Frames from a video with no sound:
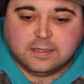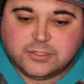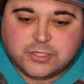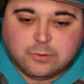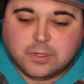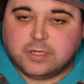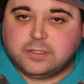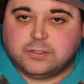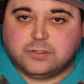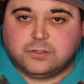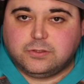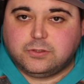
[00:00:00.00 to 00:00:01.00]
Tua
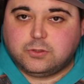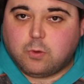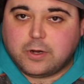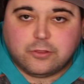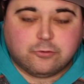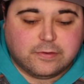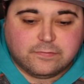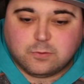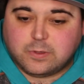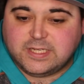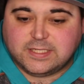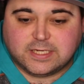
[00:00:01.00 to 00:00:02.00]
23 of
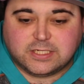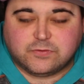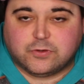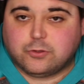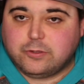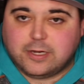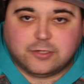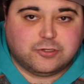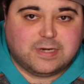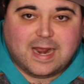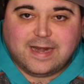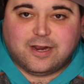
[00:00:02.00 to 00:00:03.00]
26 for
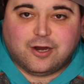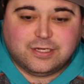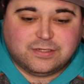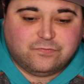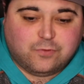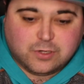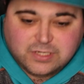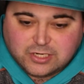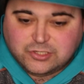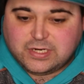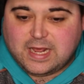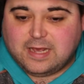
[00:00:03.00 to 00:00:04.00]
309 yards and 4
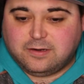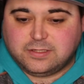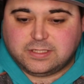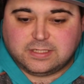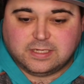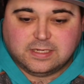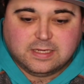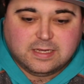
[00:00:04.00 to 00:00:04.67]
touchdowns,